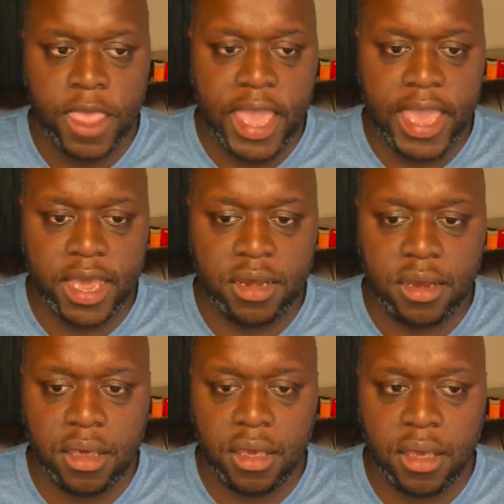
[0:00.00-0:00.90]
And
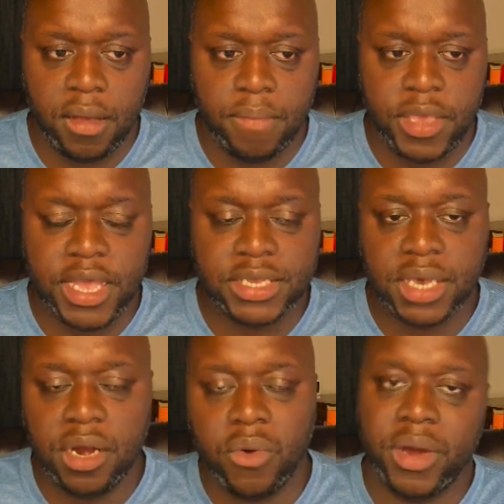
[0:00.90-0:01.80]
because
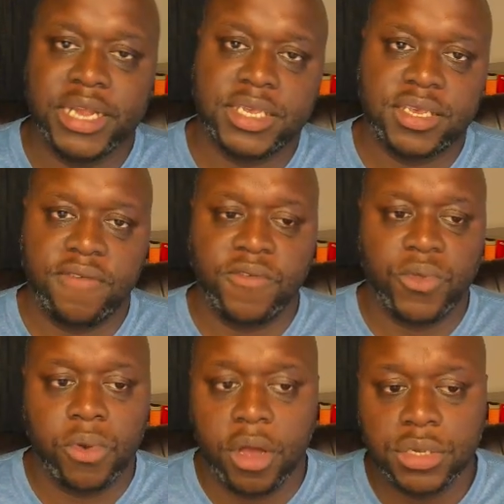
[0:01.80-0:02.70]
I don't want to sift
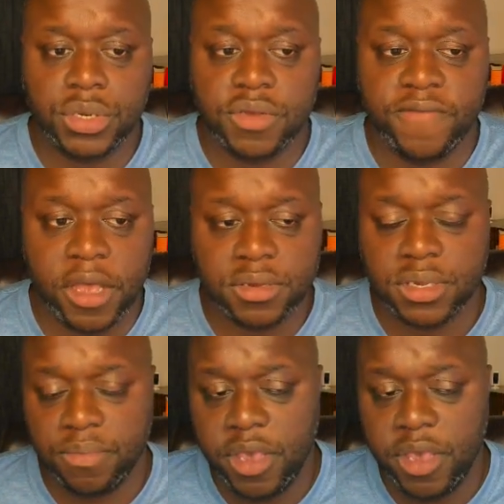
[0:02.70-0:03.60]
through hundreds of
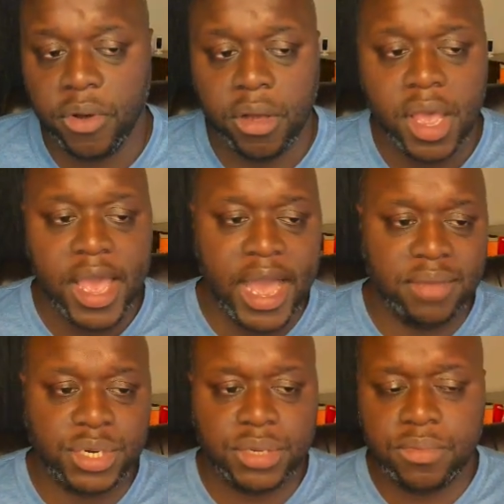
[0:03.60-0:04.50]
thousands of people,
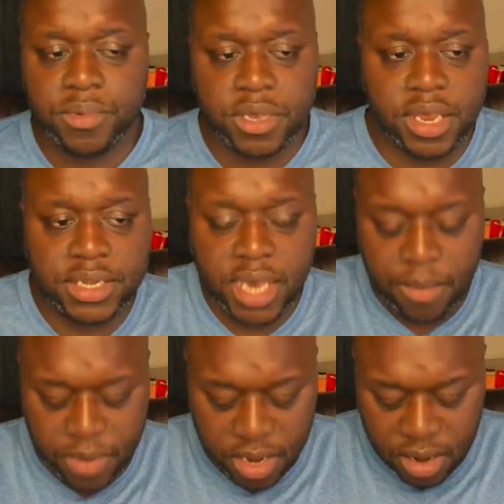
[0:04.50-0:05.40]
I'm just going to
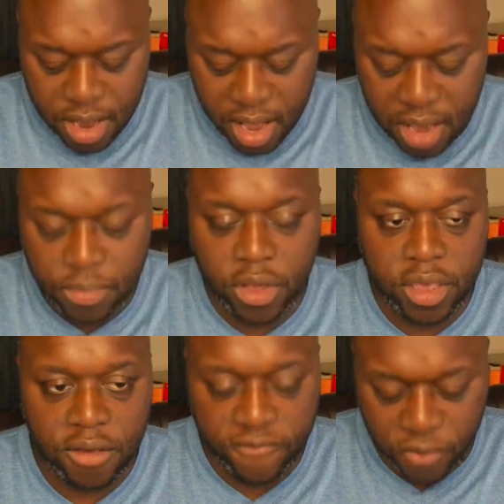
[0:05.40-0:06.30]
type in, I'm
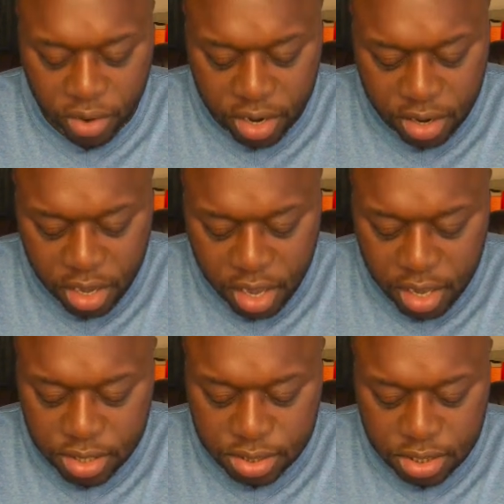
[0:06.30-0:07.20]
looking for
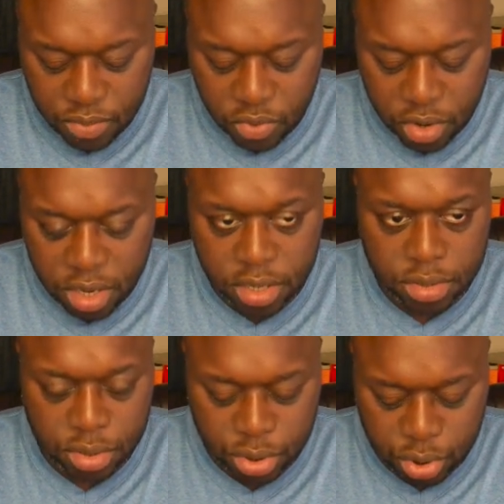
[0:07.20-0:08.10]

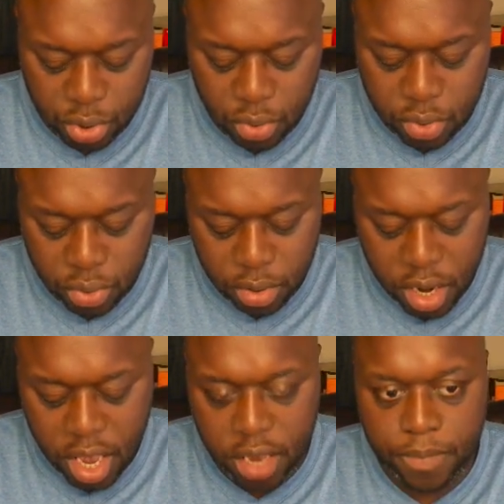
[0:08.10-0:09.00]
someone to
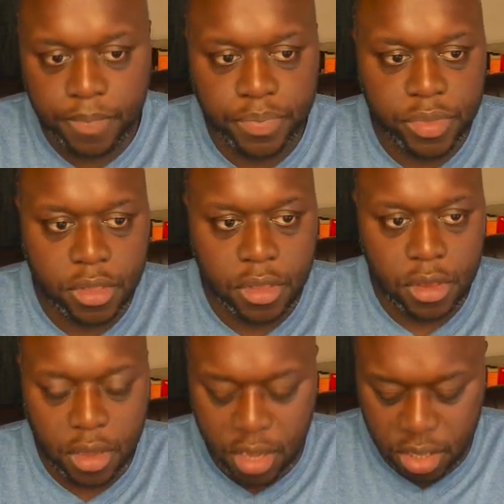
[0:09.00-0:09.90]
create
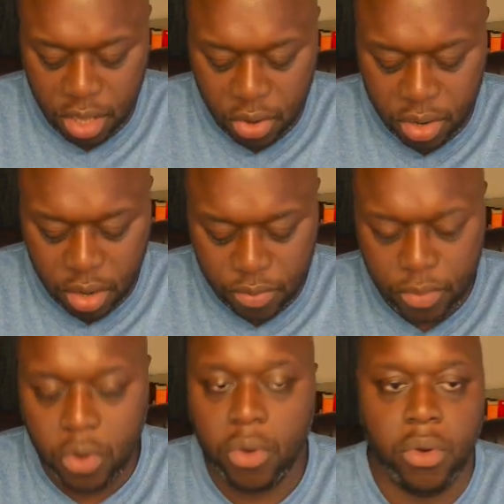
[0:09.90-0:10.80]
a logo
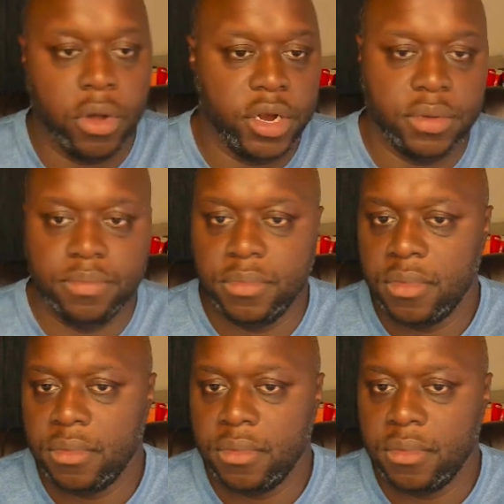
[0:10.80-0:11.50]
or